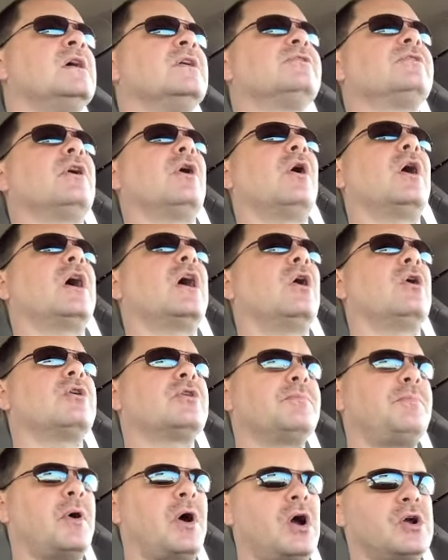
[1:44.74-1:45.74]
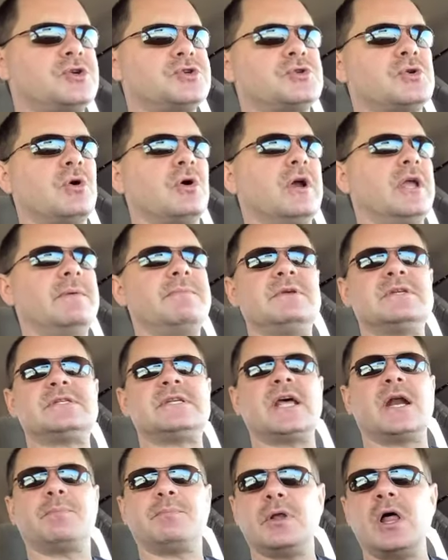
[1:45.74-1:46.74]
So I'll go to the parts store, get me a
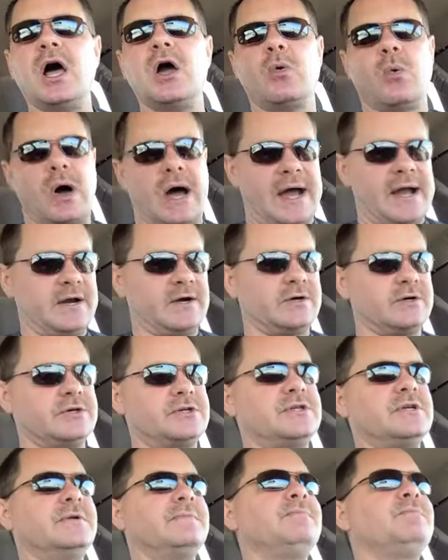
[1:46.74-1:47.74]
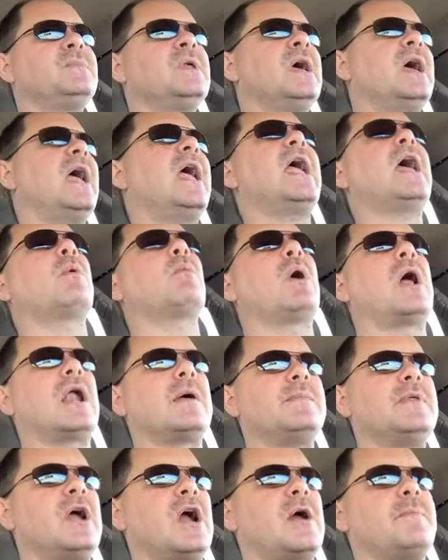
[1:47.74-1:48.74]
set of plug wires, and while
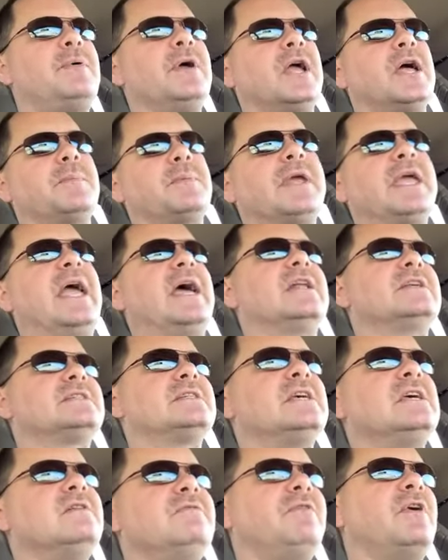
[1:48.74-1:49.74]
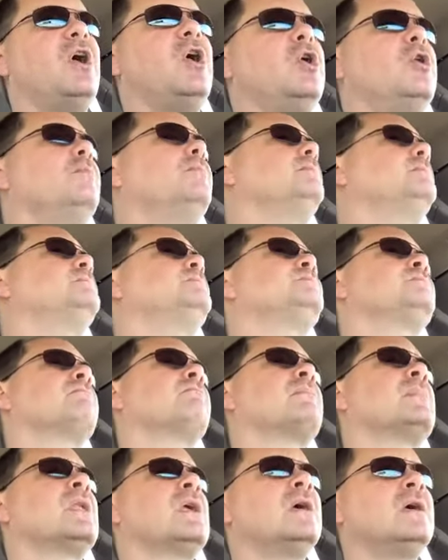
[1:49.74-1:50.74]
I'm there, I pick up a can of seafoam,
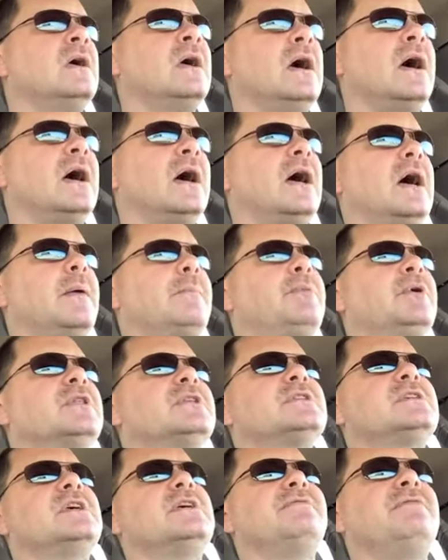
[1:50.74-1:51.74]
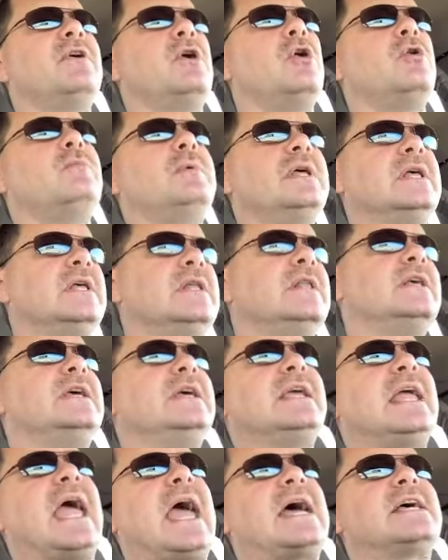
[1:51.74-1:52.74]
put the seafoam in
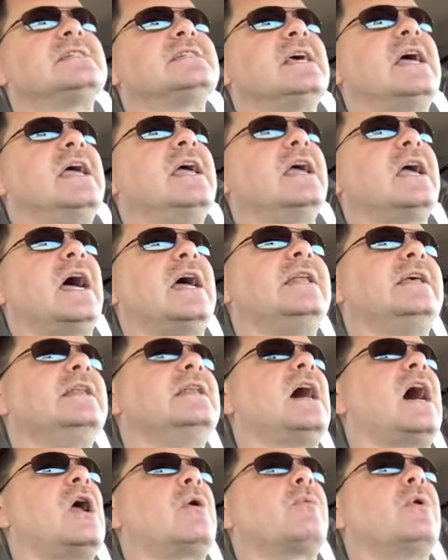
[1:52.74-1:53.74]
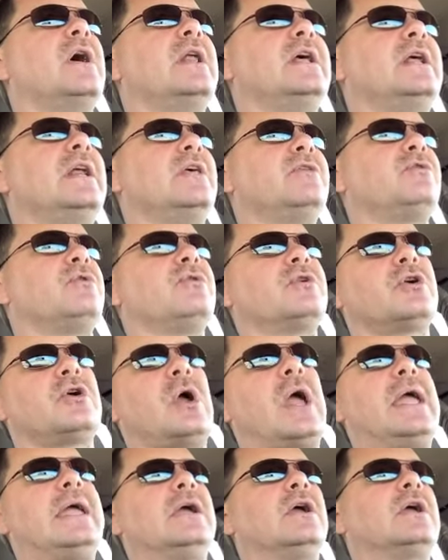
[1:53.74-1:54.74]
the gas tank. I did not run any through the
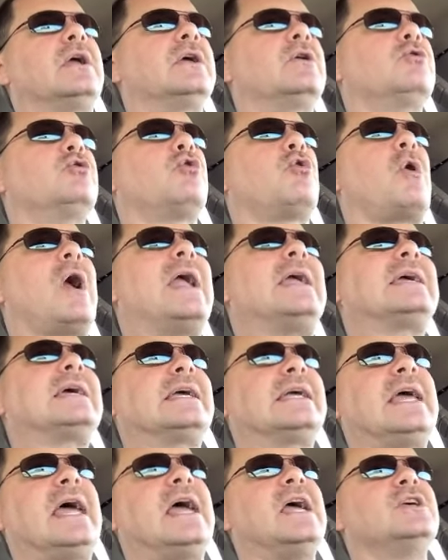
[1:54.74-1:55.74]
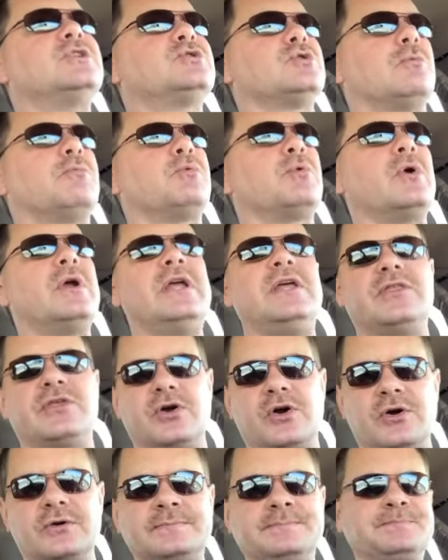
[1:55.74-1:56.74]
crankcase or
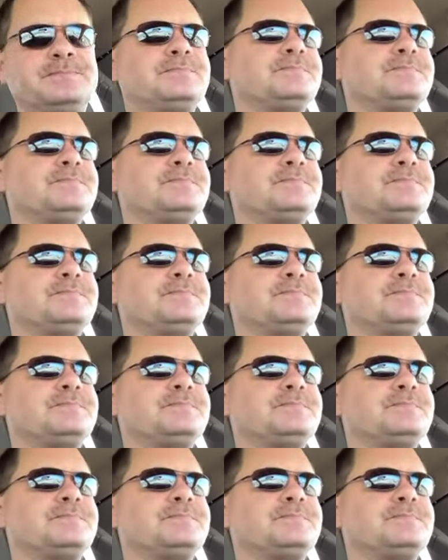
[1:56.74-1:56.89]
breather.